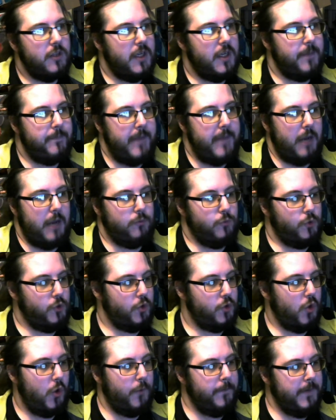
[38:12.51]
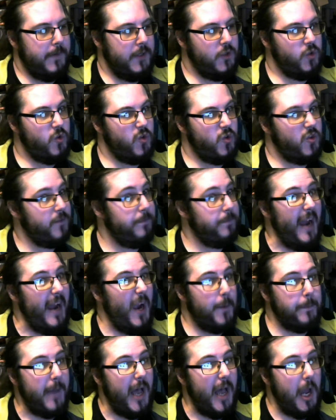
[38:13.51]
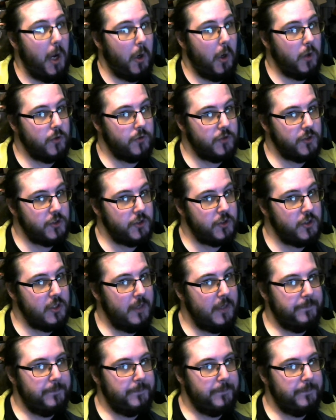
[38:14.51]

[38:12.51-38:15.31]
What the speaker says: amounts of spare parts.